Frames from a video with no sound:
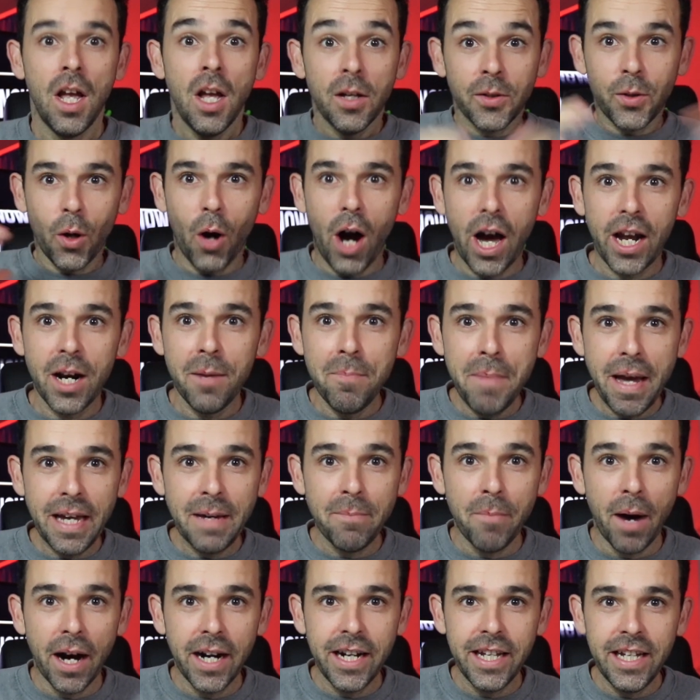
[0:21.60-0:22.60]
So how to make
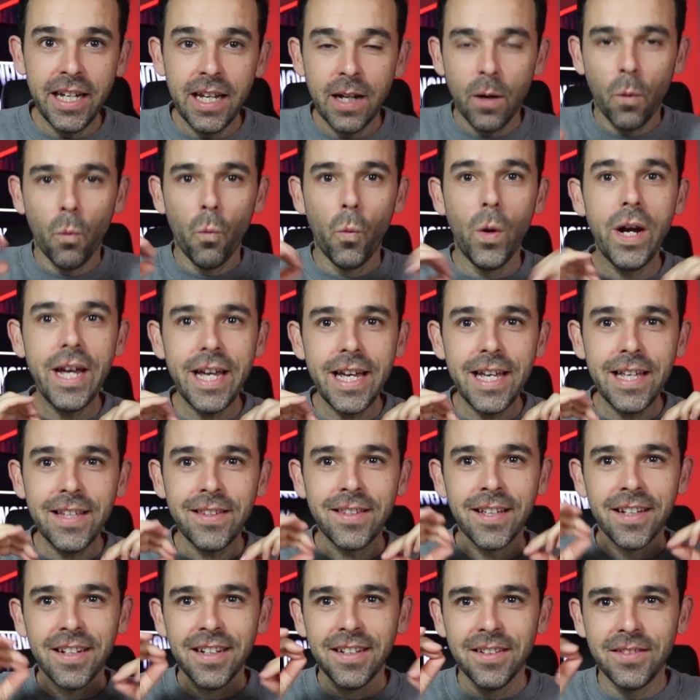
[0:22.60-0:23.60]
money
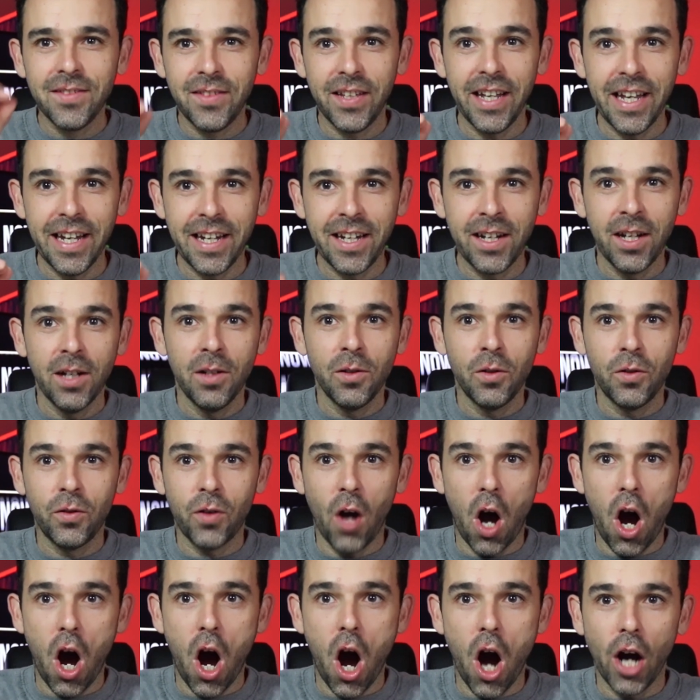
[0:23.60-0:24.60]
with
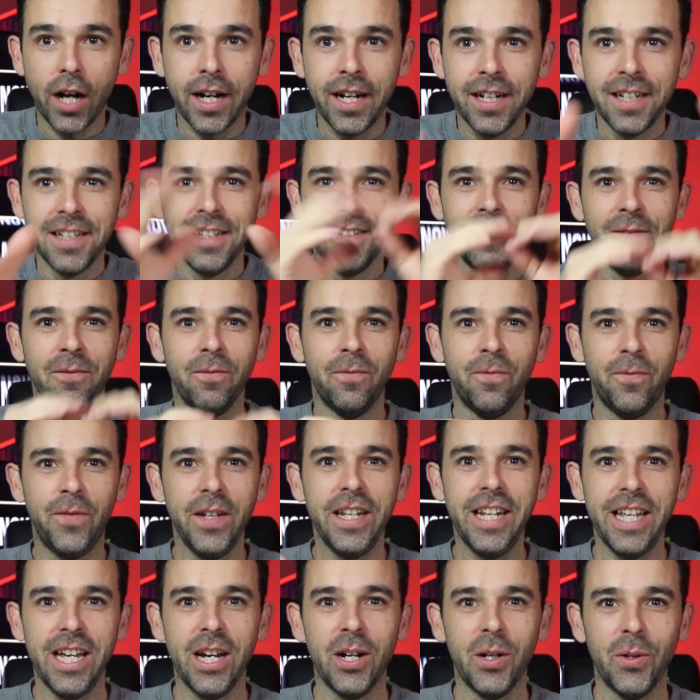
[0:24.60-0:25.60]
TikTok
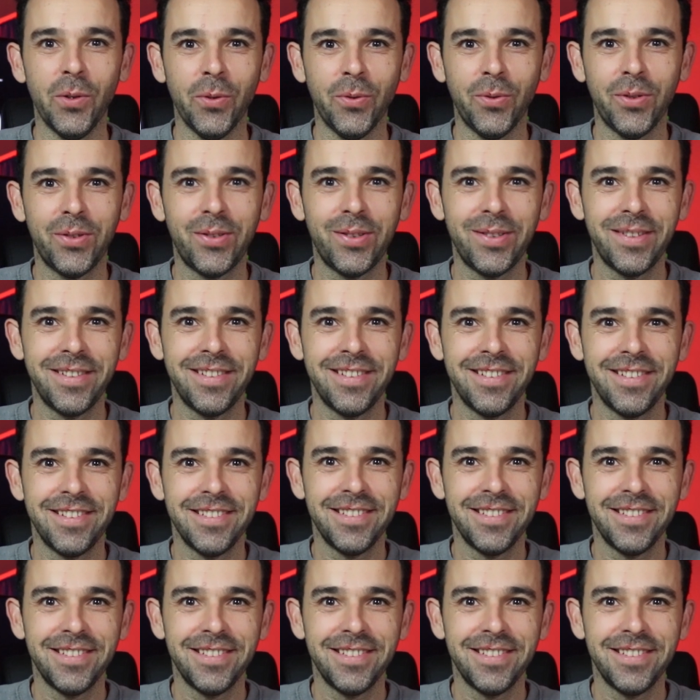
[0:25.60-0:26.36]
videos.